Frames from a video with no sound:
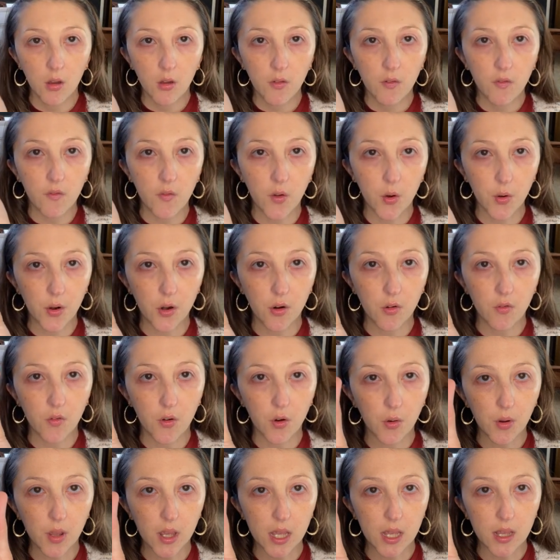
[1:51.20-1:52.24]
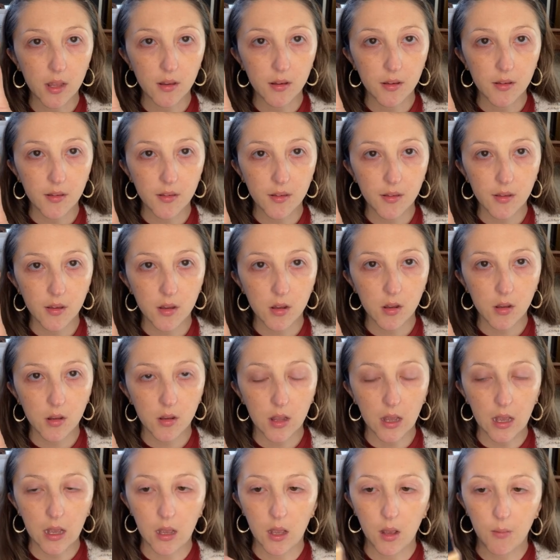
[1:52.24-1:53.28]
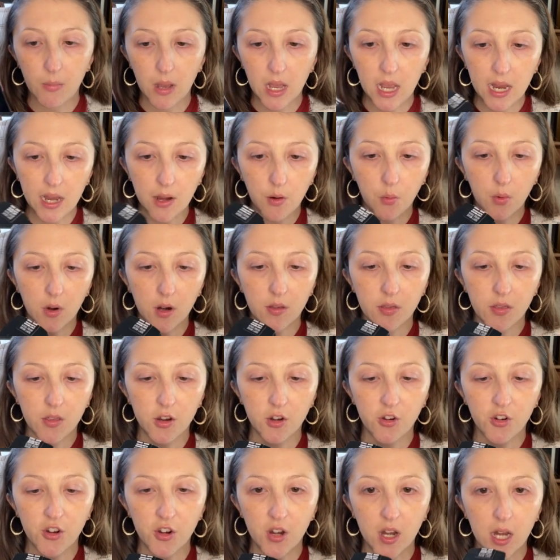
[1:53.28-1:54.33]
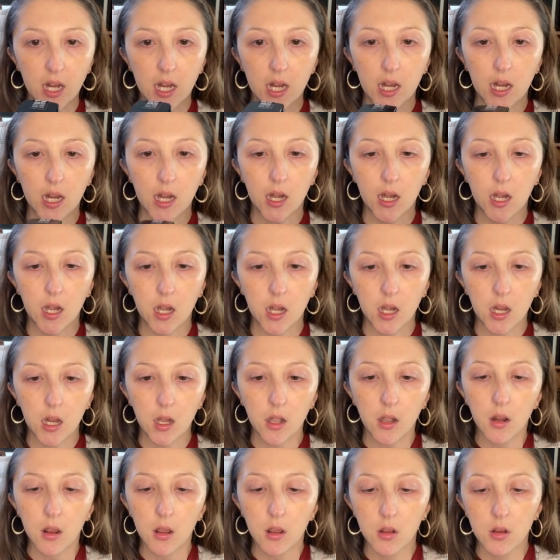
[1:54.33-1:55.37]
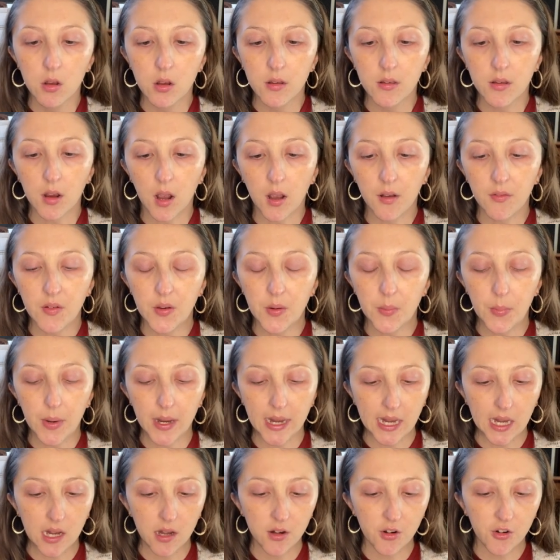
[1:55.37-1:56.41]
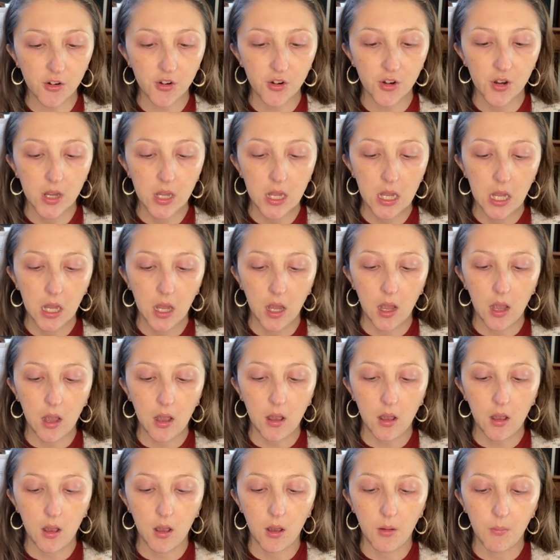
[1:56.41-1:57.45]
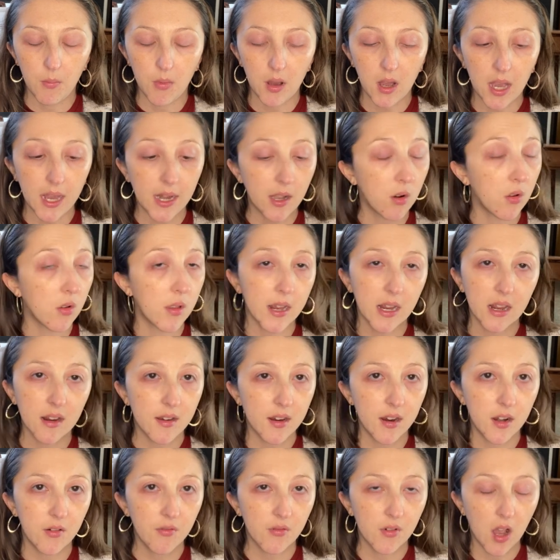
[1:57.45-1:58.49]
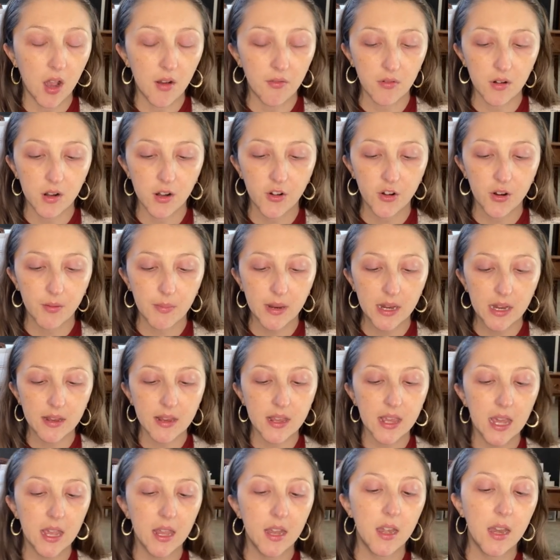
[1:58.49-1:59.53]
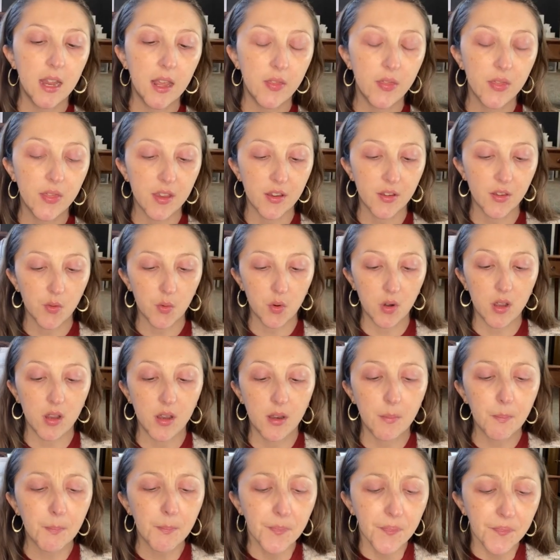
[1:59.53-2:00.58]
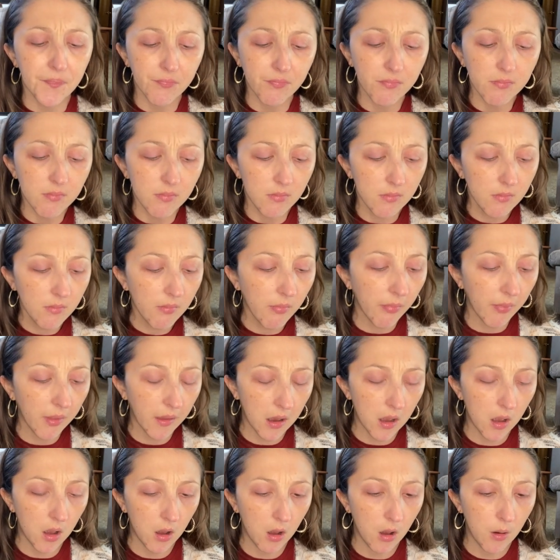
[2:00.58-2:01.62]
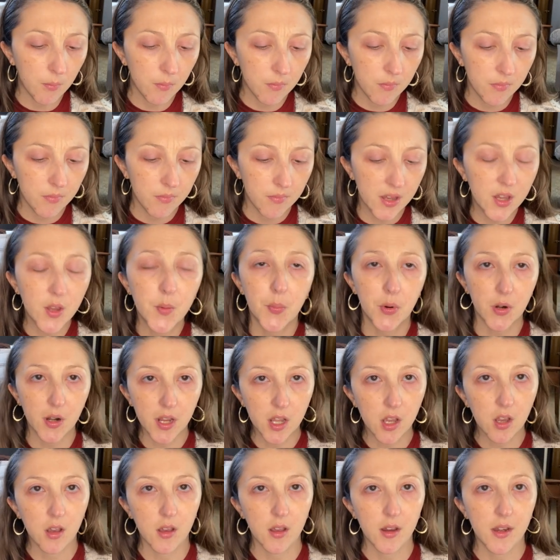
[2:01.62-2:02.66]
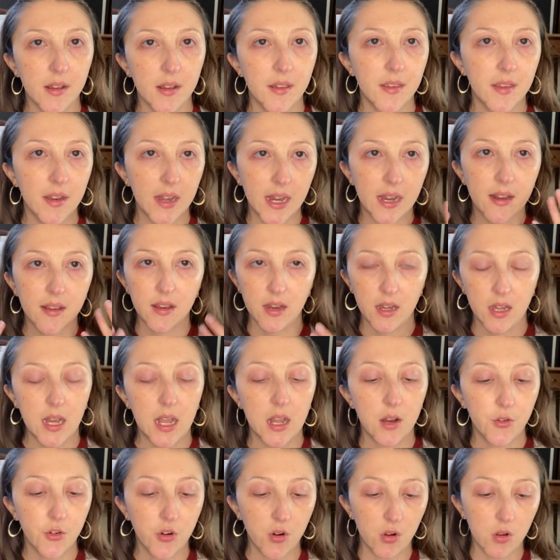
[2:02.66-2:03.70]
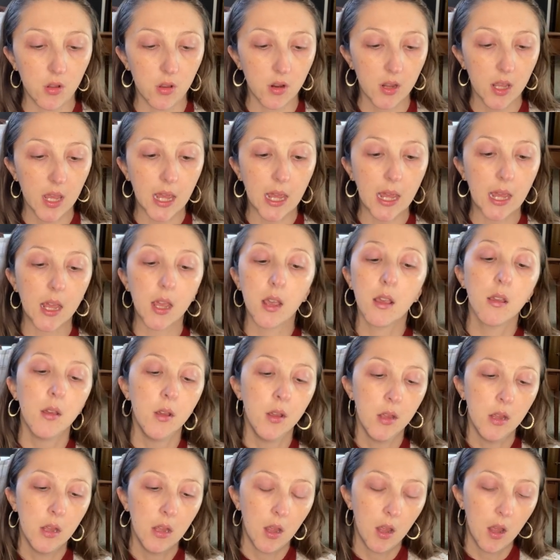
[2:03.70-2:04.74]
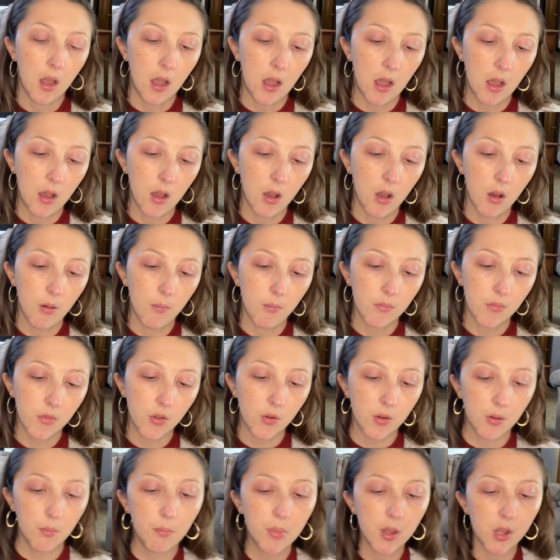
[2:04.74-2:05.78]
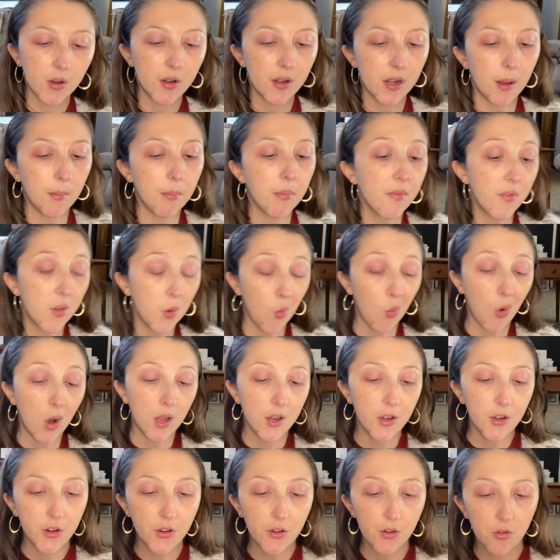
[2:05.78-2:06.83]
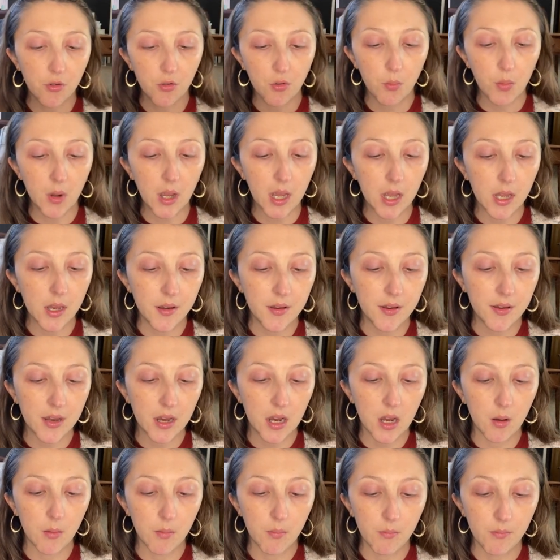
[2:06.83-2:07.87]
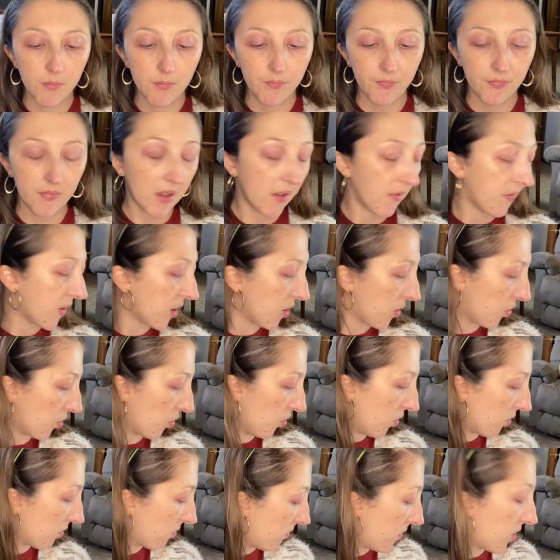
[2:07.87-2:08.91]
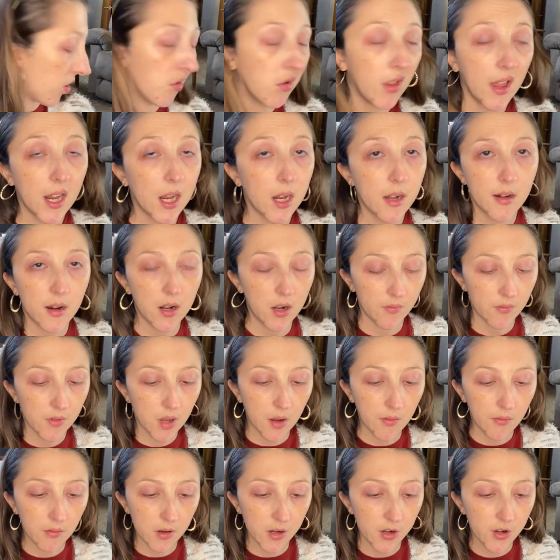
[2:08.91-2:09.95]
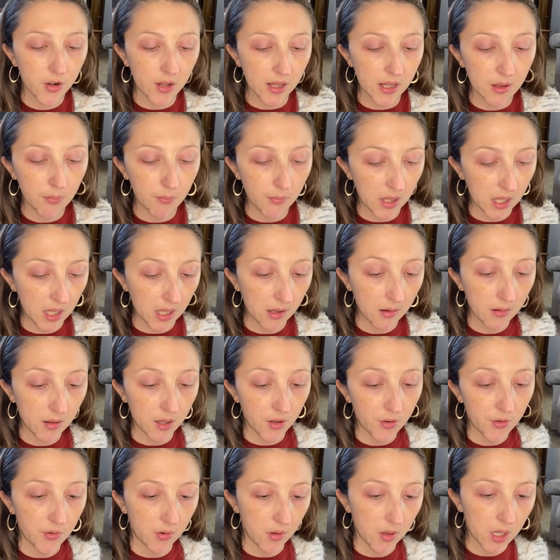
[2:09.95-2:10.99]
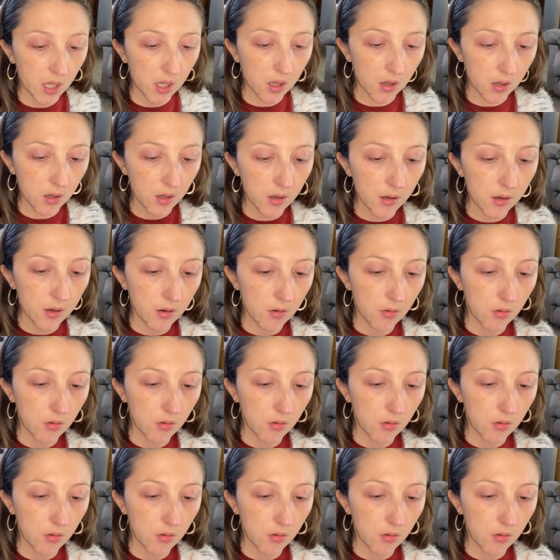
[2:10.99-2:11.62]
PhotoFocus. I wear the shade Soft Beige. I don't like a ton of coverage on my skin, and this one is pretty good. nice and natural looking. You can build it up if you want to, but if you don't like a ton of coverage like me, it's really good.